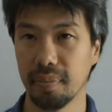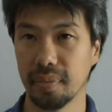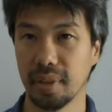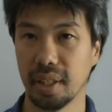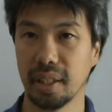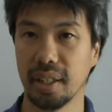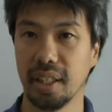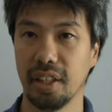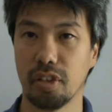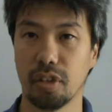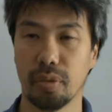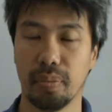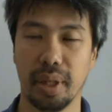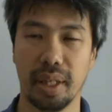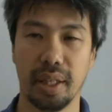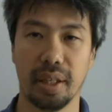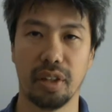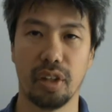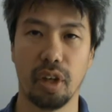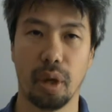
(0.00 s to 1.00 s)
there needs to
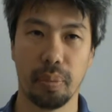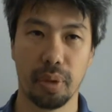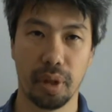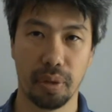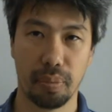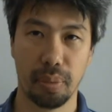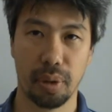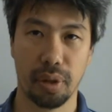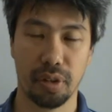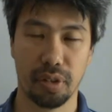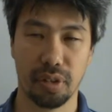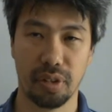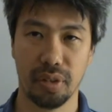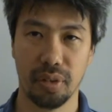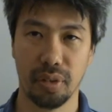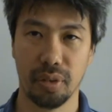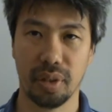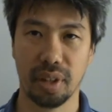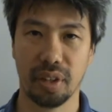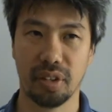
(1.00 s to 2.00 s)
be a dominant person
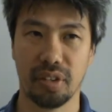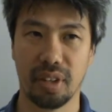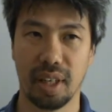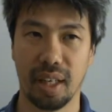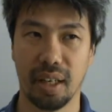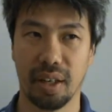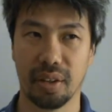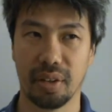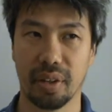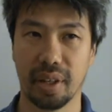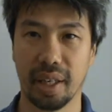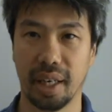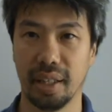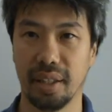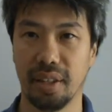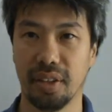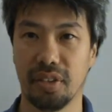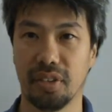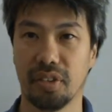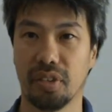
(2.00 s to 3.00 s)
who can say like okay
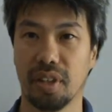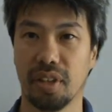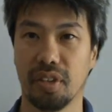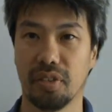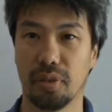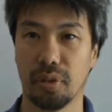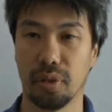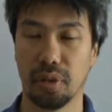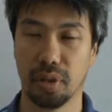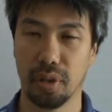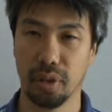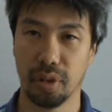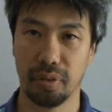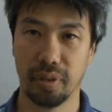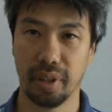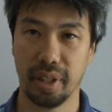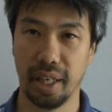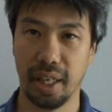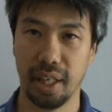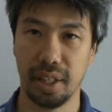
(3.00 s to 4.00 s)
this is for the good of
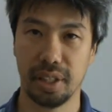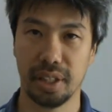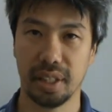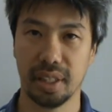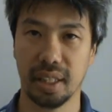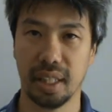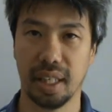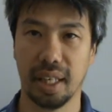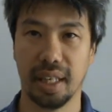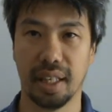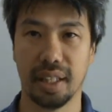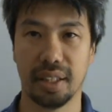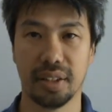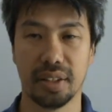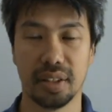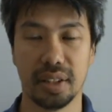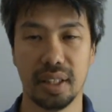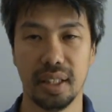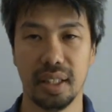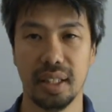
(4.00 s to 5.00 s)
the nation
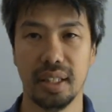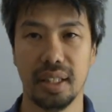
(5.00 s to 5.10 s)
and